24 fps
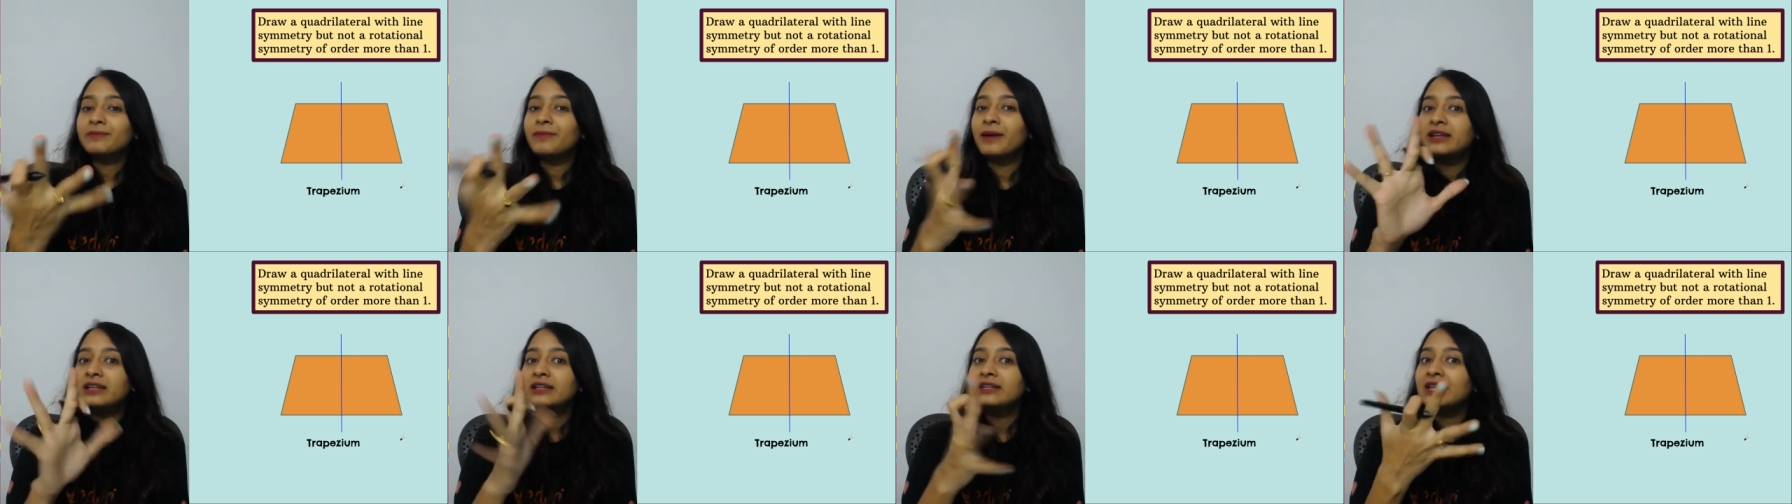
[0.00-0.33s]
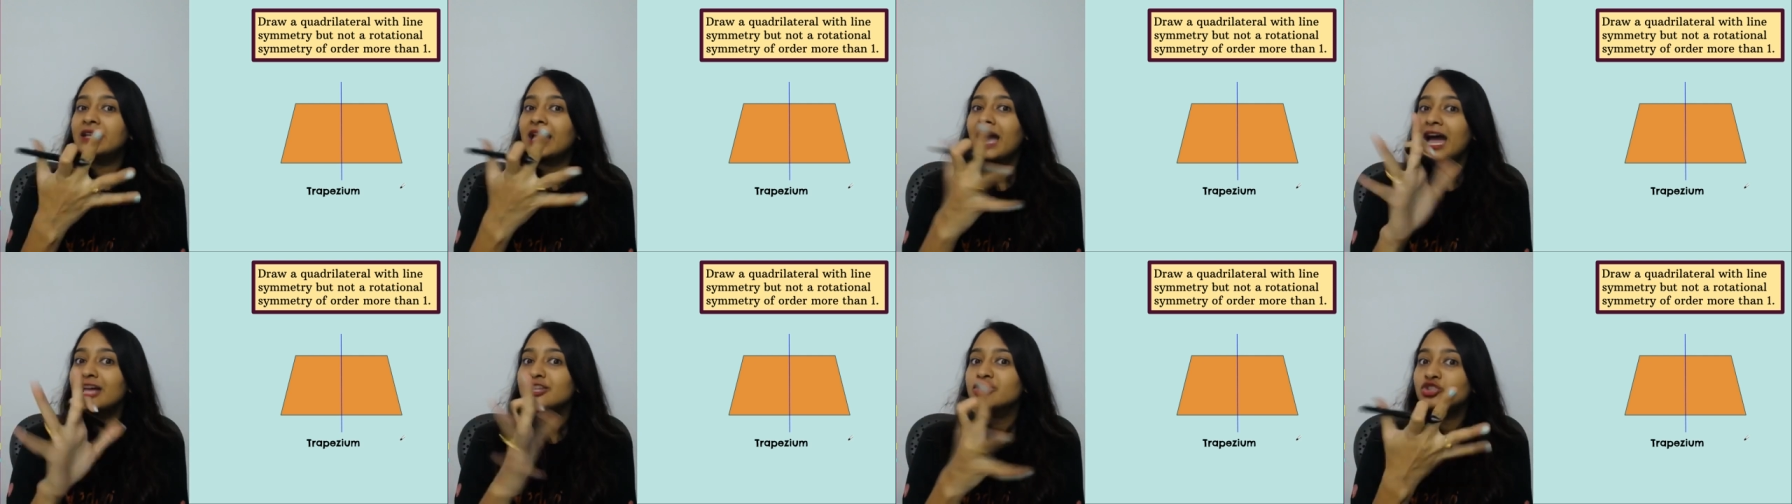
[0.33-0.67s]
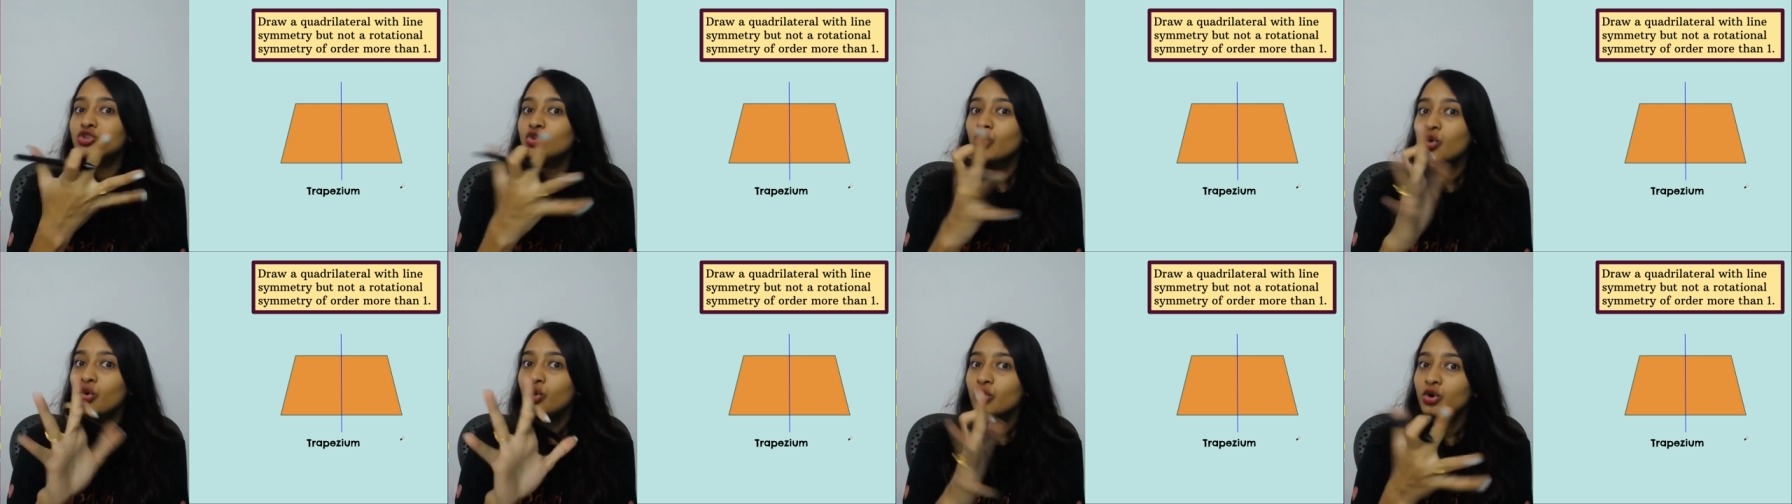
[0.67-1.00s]
but it has
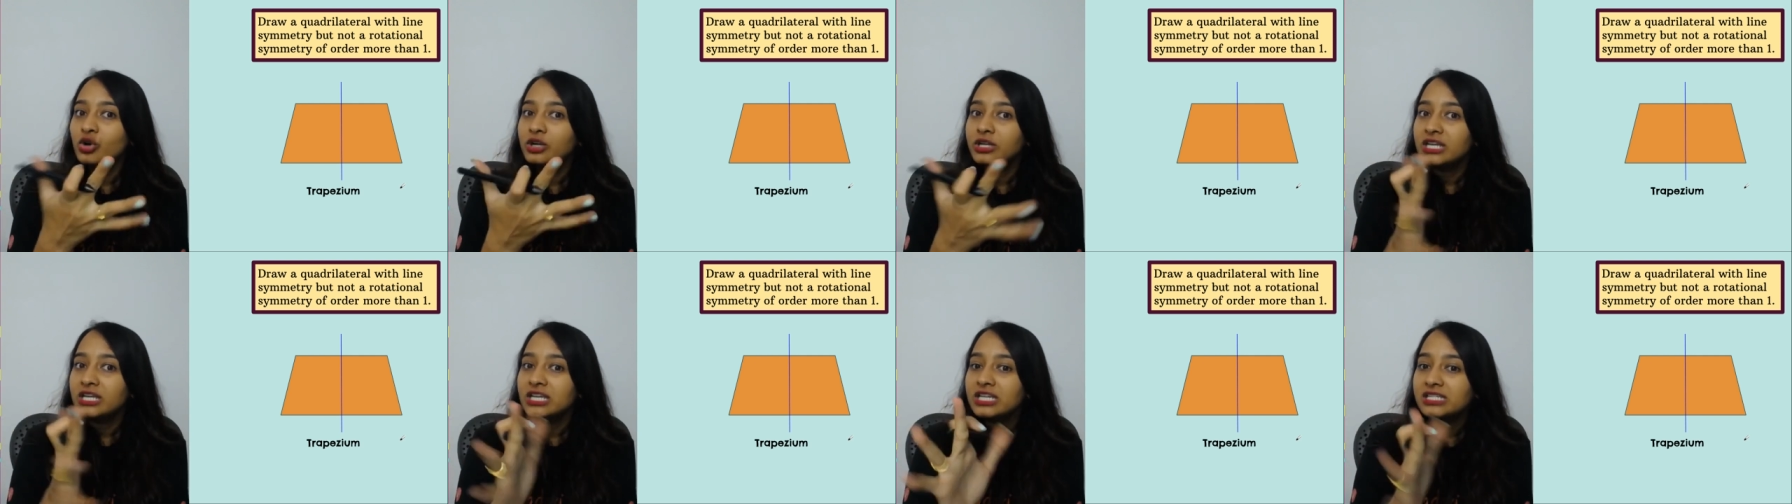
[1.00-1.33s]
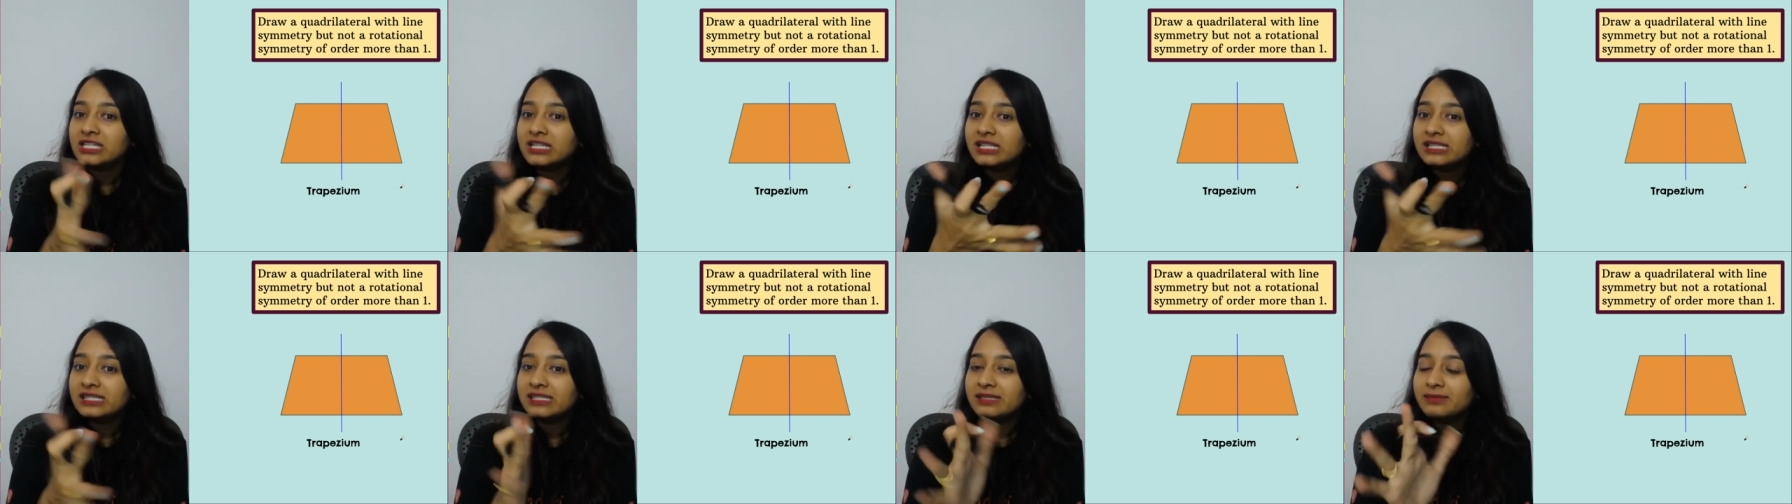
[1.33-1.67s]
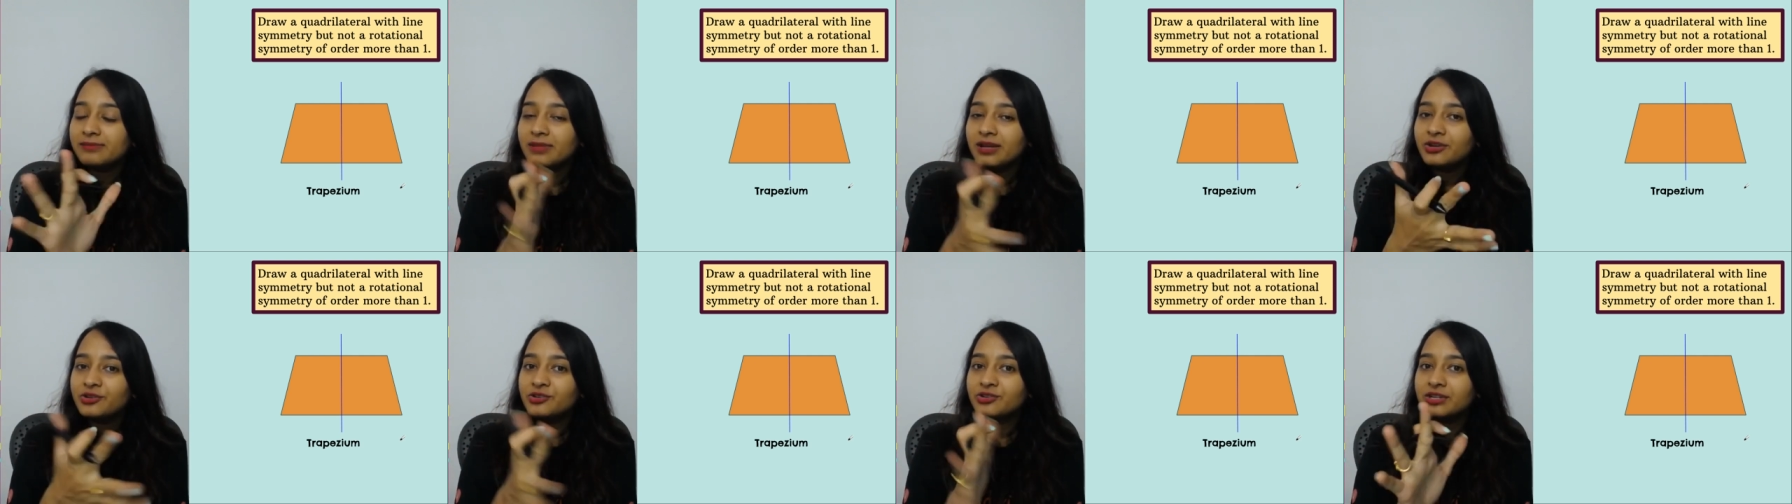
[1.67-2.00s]
no rotational
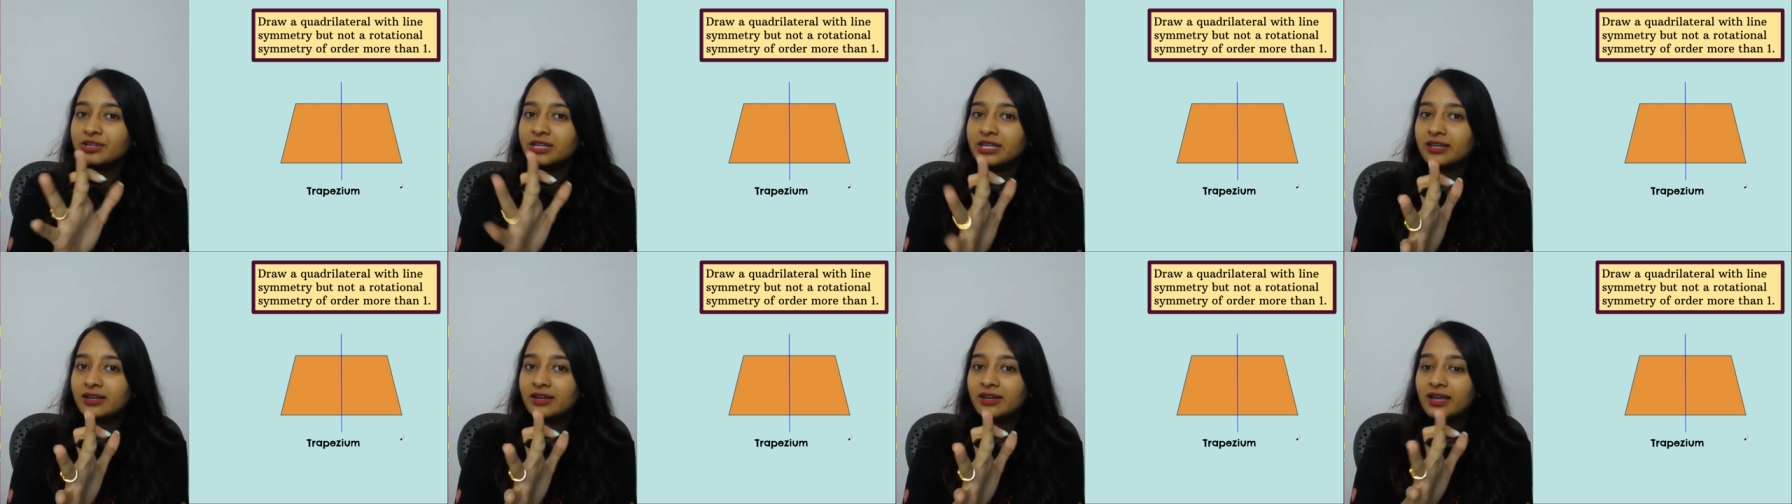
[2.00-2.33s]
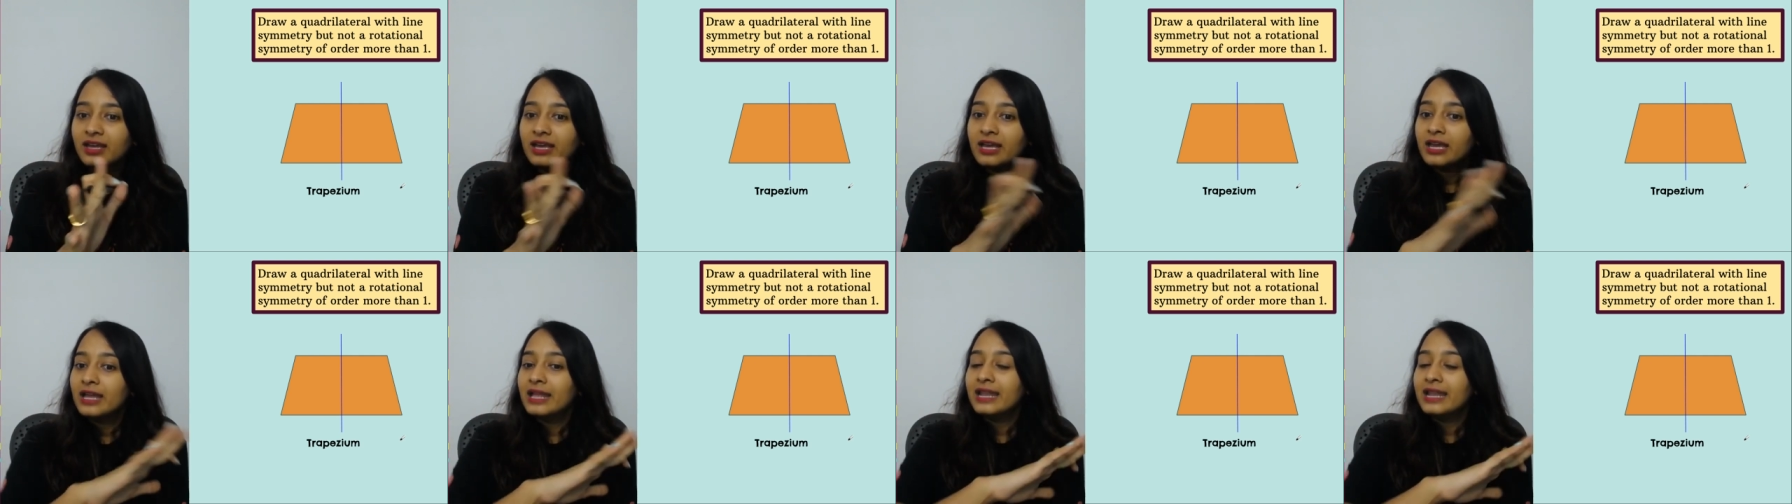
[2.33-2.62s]
symmetry.